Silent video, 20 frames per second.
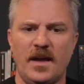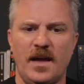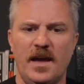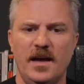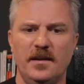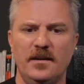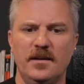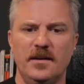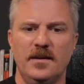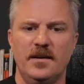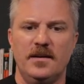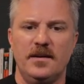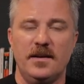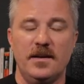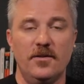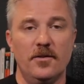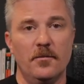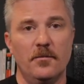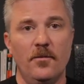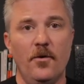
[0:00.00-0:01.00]
And
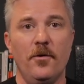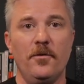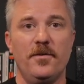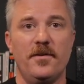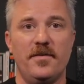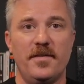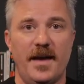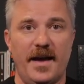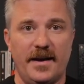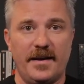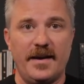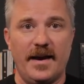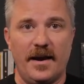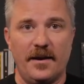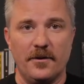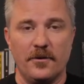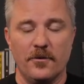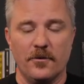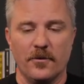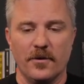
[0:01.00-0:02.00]
in the more than that
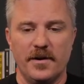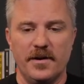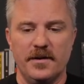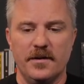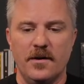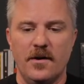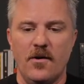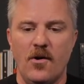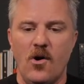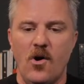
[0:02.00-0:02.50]
category,